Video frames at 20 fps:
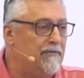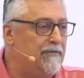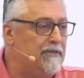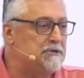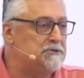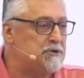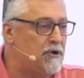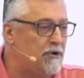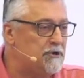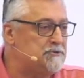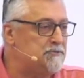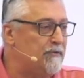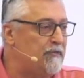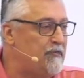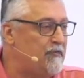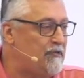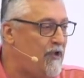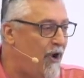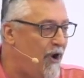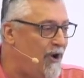the church was
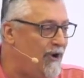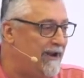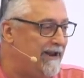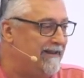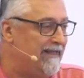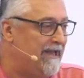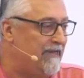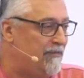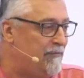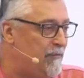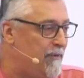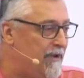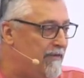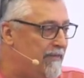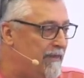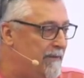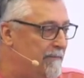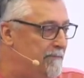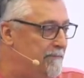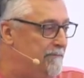started. That's where
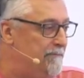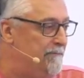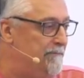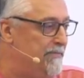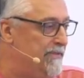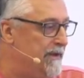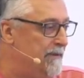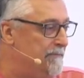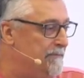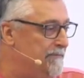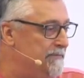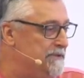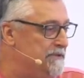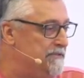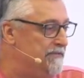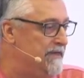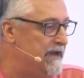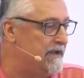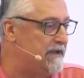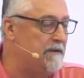the, the,
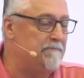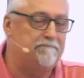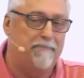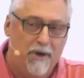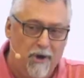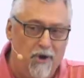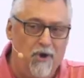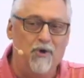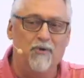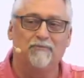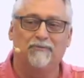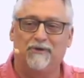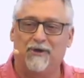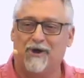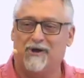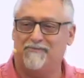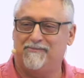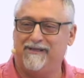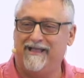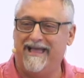the kaboom
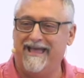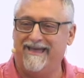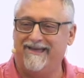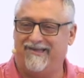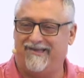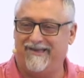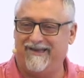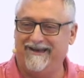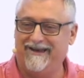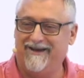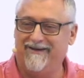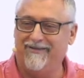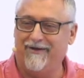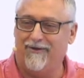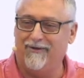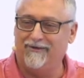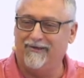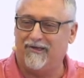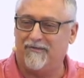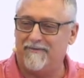took place. You know, the
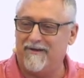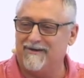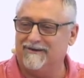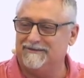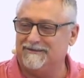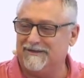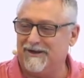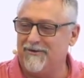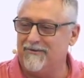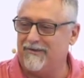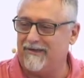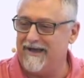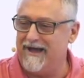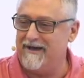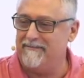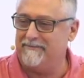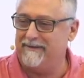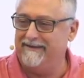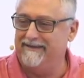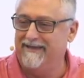Holy Spirit shows
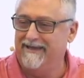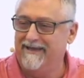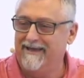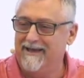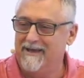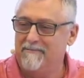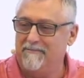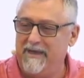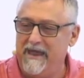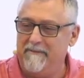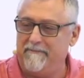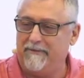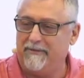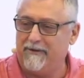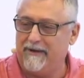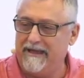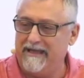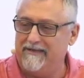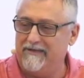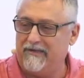up and people
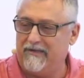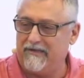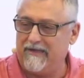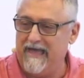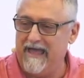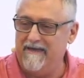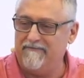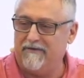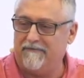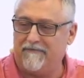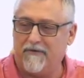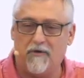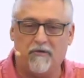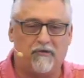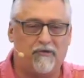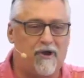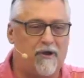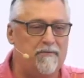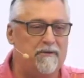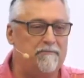are getting saved. The
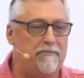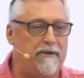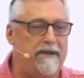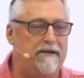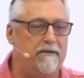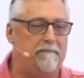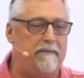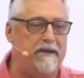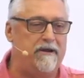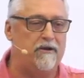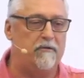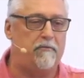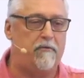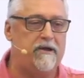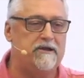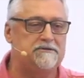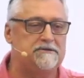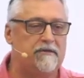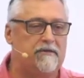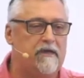first sermon Peter
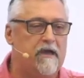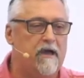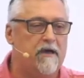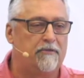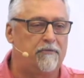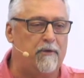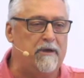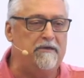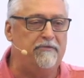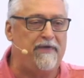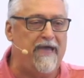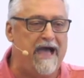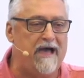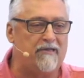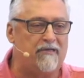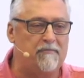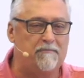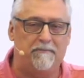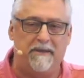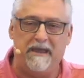preaches,
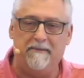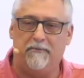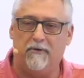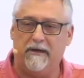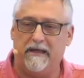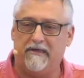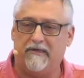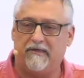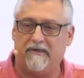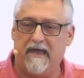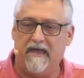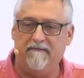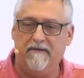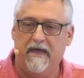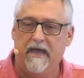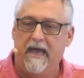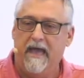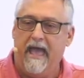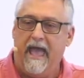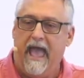3,000 people get saved.
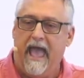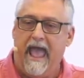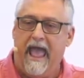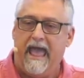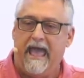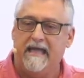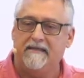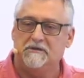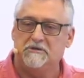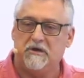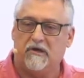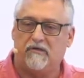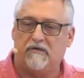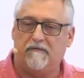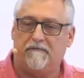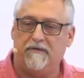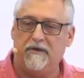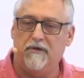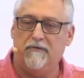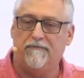And just
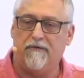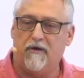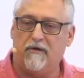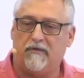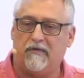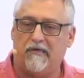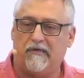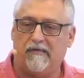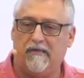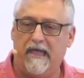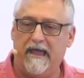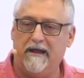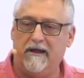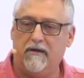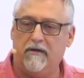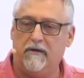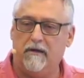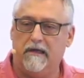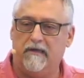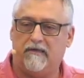a few verses
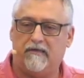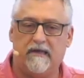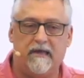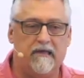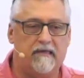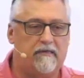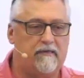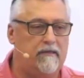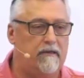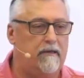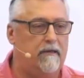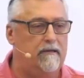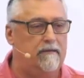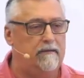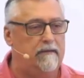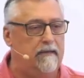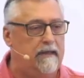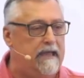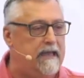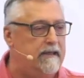later, it says,
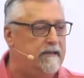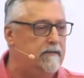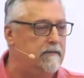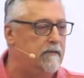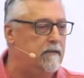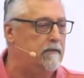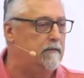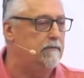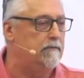and uh,